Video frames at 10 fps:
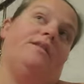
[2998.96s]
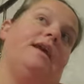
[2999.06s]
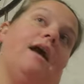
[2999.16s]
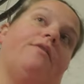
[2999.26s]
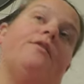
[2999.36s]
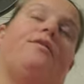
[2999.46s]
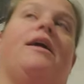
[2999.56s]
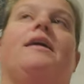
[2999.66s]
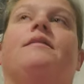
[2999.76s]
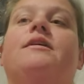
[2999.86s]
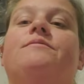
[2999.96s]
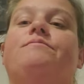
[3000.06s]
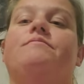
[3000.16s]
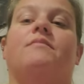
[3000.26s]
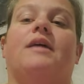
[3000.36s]
the other thing
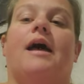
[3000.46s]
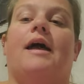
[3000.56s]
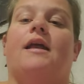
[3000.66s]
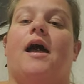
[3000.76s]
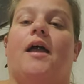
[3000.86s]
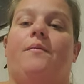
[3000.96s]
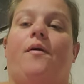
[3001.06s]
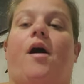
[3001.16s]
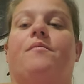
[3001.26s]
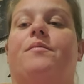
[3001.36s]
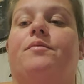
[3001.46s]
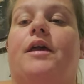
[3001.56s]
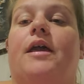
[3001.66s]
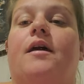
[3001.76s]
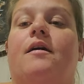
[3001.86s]
that I
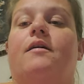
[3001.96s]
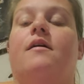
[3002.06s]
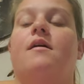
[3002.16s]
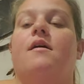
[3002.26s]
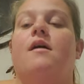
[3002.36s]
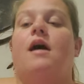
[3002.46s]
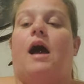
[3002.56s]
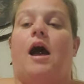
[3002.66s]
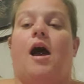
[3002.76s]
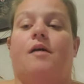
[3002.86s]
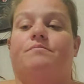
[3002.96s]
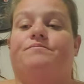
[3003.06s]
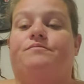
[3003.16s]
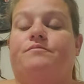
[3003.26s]
probably, um,